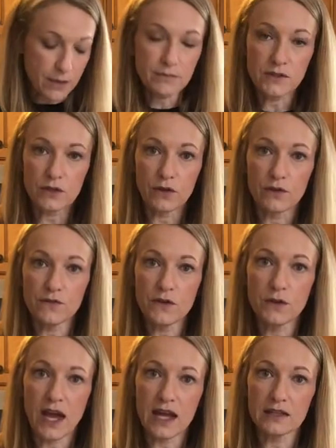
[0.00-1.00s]
So if you
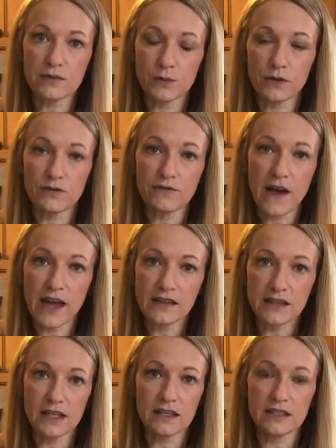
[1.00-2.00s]
guys will
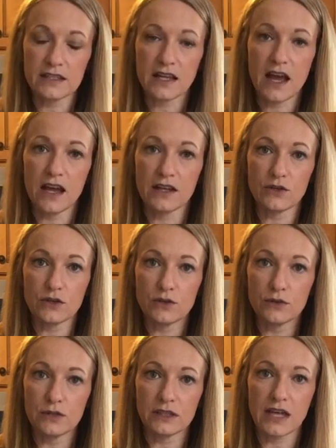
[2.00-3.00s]
find this on your
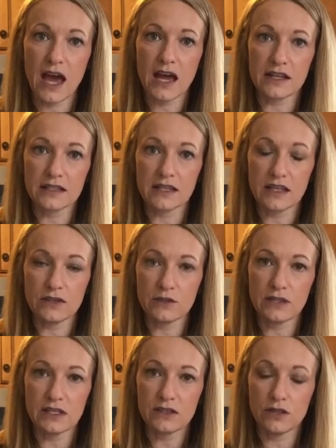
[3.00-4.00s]
Google Docs and you
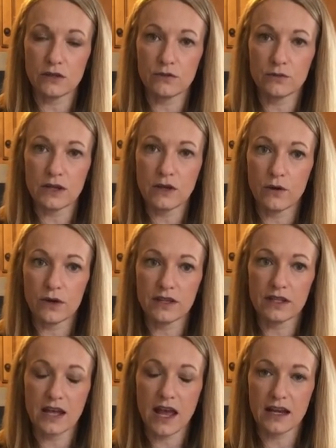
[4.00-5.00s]
need to record
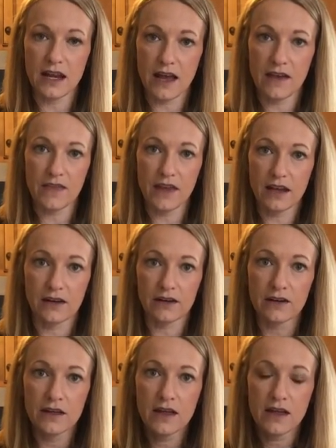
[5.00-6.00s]
the data on
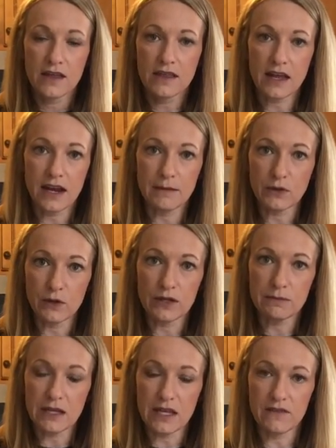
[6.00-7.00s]
there that I'm going to
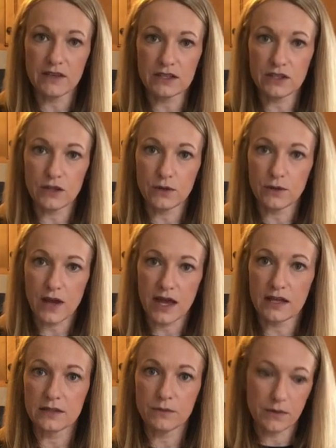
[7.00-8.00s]
be giving to you
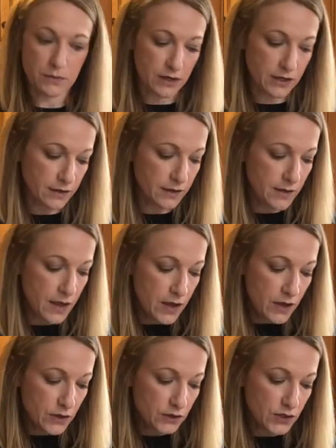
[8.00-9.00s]
as we work.
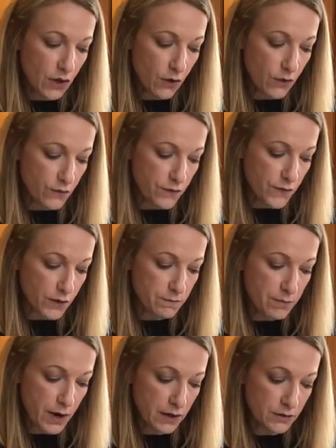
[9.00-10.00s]
So for
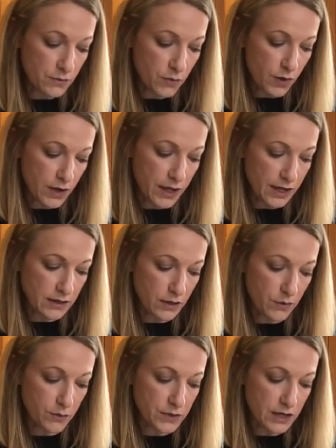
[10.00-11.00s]
part one,
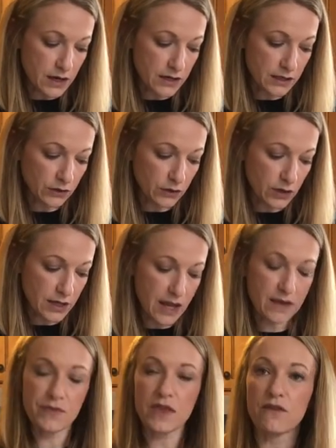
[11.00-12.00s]
we are going to look
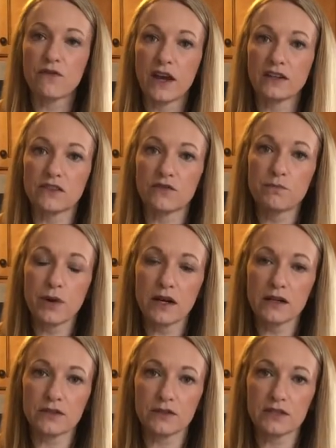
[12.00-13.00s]
at the effective
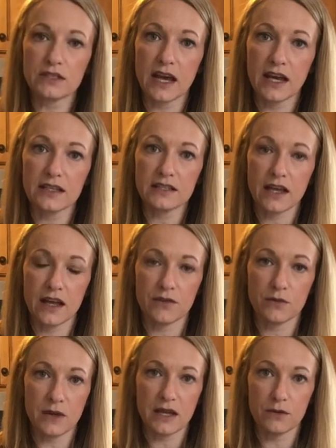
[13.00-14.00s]
particle size on
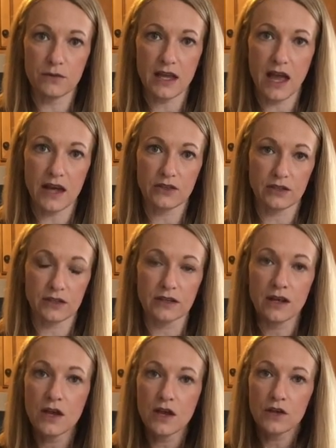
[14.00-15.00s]
the rate of reaction.
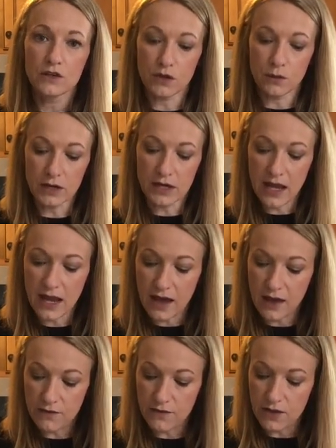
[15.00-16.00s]
So we're going to
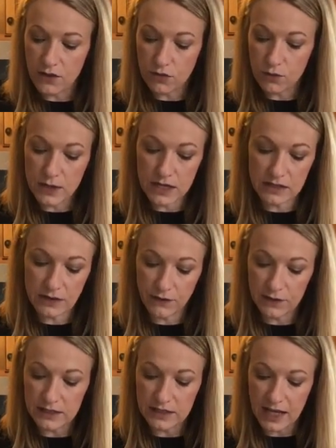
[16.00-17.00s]
have three
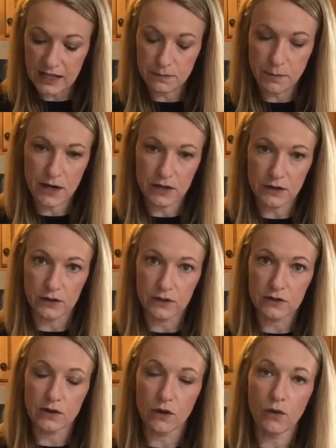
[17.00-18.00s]
different size
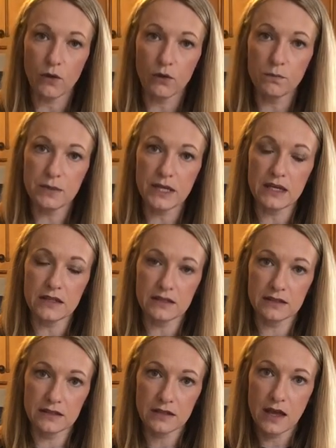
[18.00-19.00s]
particles: a whole
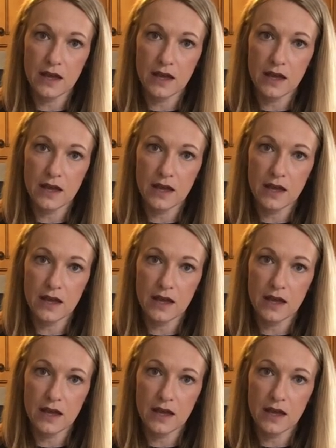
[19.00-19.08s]
piece,